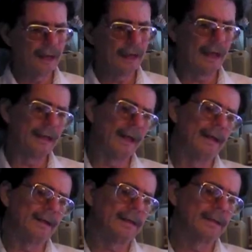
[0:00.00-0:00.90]

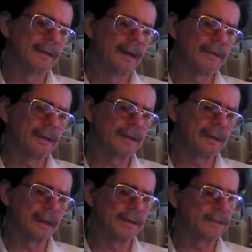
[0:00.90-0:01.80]
And so it's
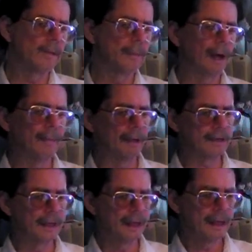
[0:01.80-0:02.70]
just so
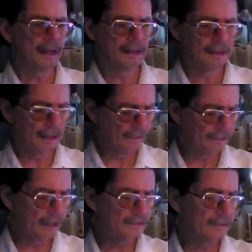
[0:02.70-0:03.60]
marvelous. And then I've
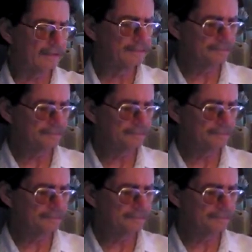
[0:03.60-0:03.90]
got